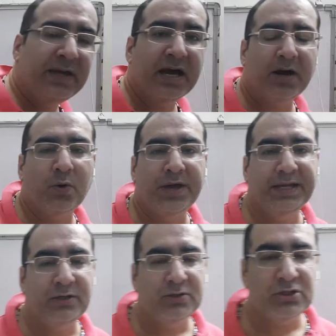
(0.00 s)
are
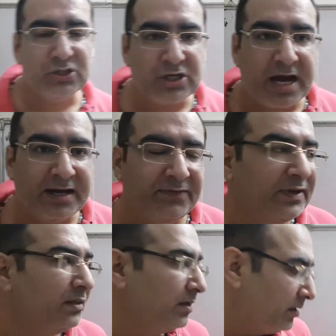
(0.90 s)
going to start
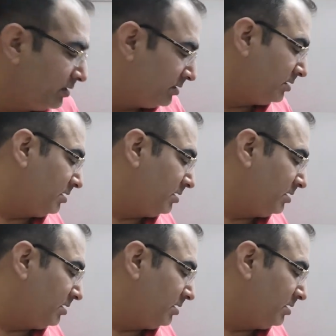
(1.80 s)
with a